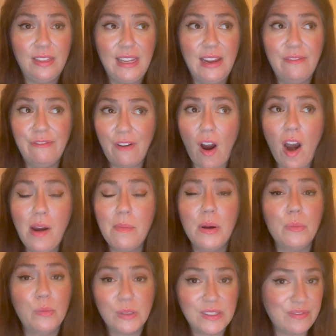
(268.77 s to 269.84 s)

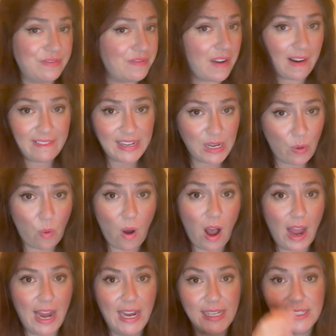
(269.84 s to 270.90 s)
environment was very
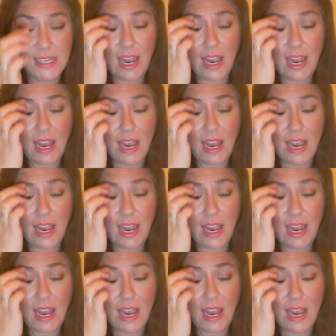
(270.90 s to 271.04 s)
quiet,